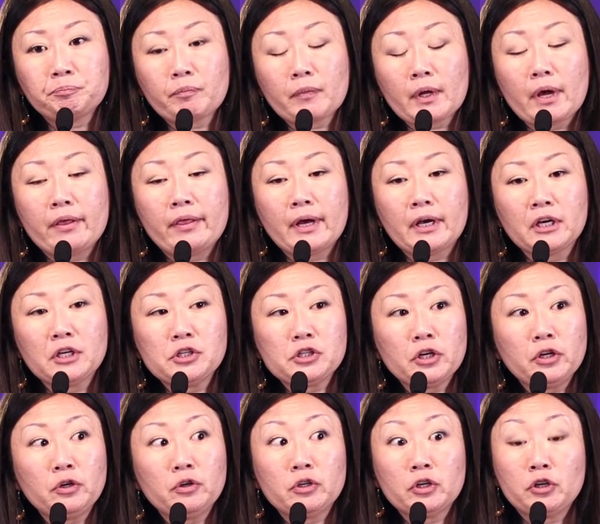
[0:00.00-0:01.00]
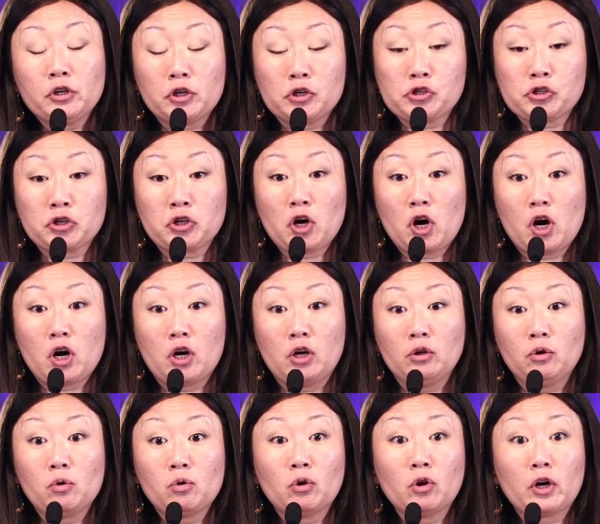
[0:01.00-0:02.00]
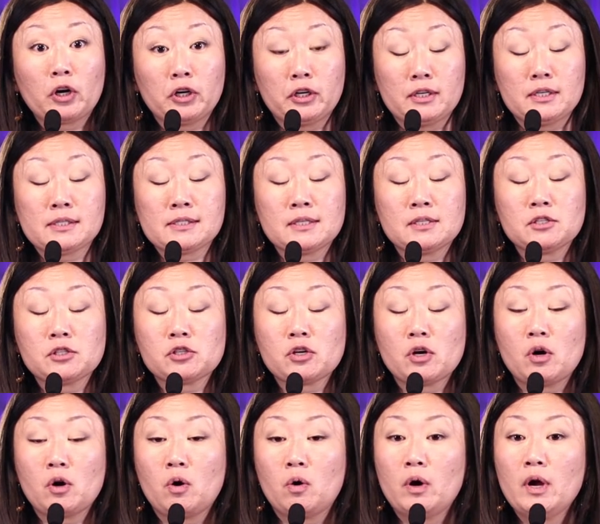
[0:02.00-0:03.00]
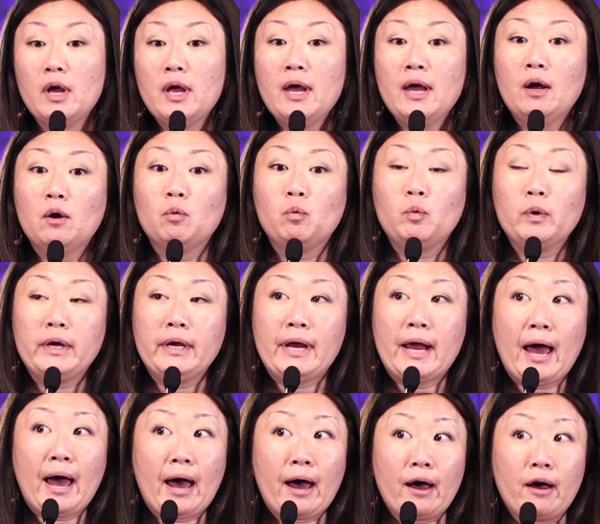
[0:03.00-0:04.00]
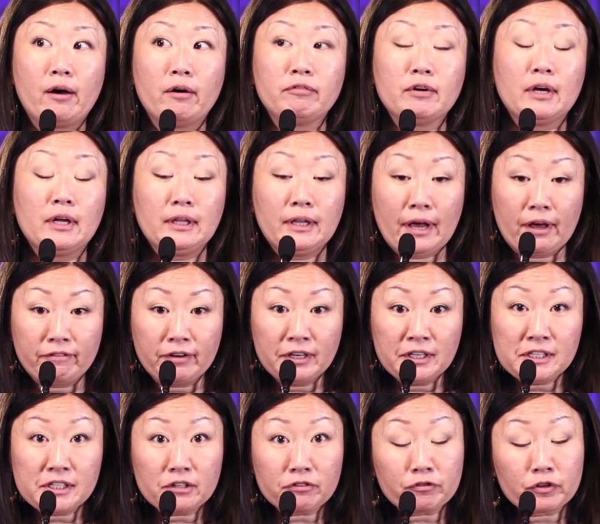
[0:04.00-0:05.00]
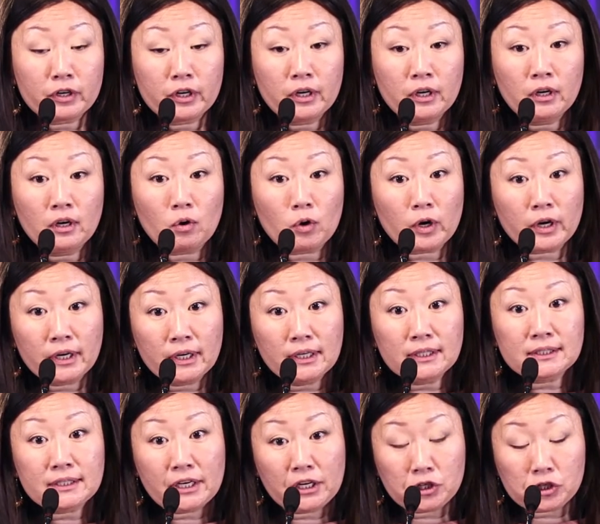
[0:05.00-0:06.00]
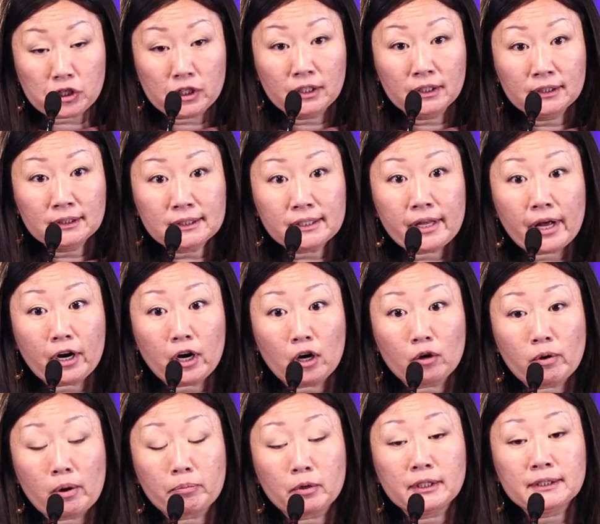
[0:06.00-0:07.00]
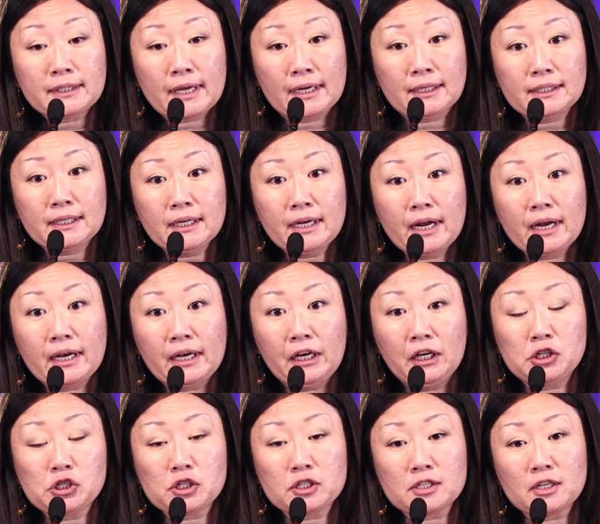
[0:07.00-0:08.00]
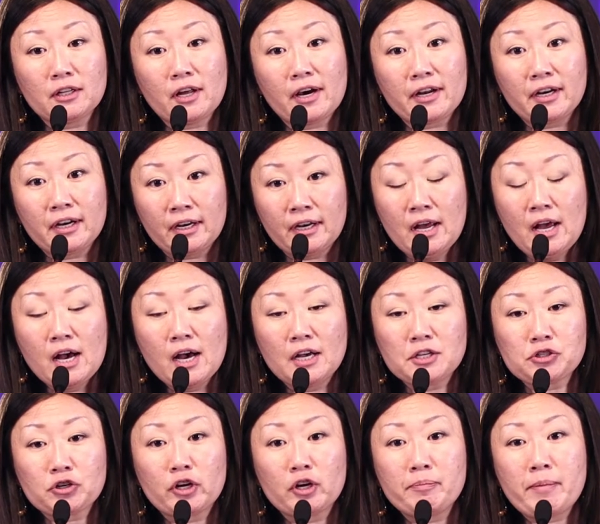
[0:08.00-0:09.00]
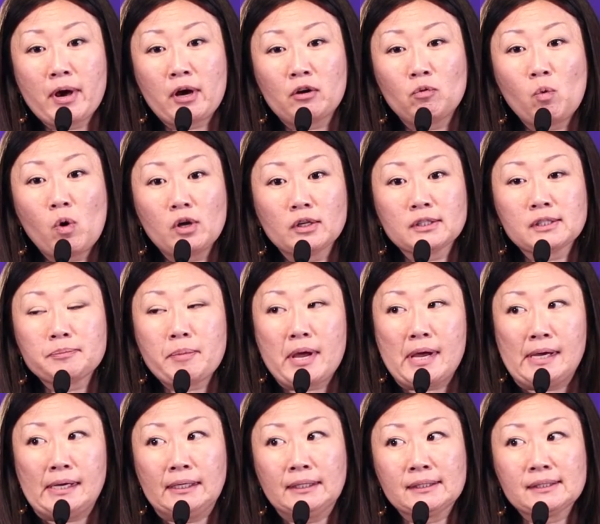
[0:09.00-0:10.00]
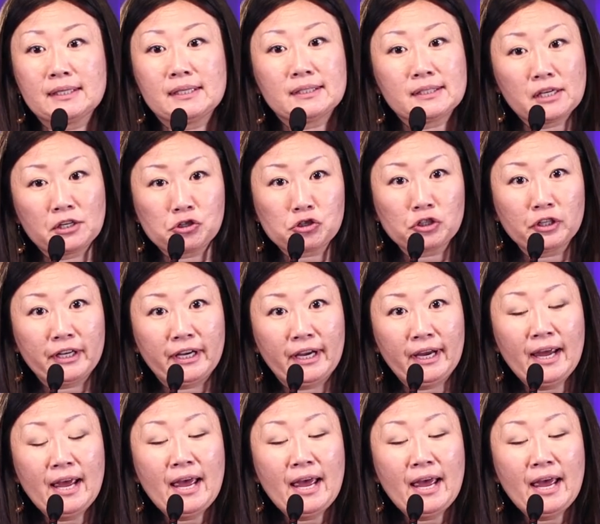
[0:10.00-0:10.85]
that continue to nurture our local artists. And so we have 11 different organizations that are represented, and each is allotted a certain amount of wall space, essentially,